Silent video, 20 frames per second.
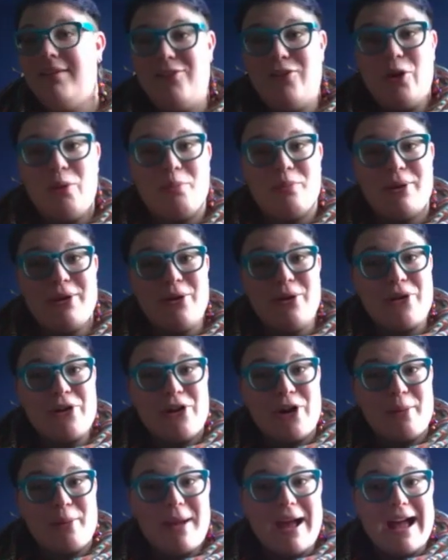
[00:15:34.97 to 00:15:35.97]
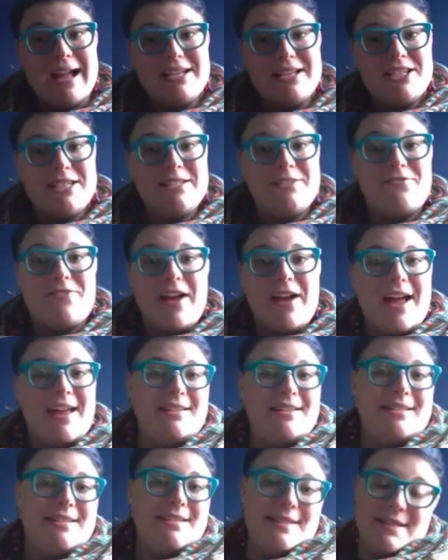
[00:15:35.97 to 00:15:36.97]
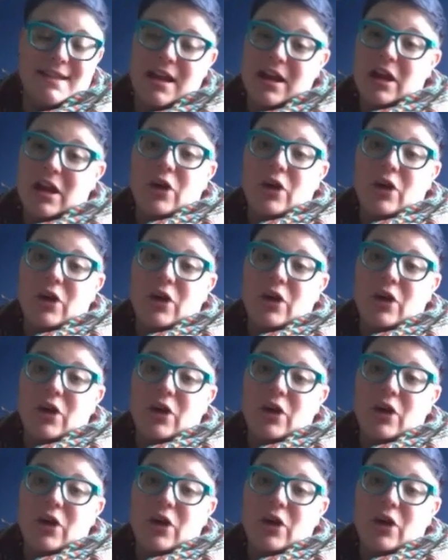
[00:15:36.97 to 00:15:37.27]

So pre-order patches, friends.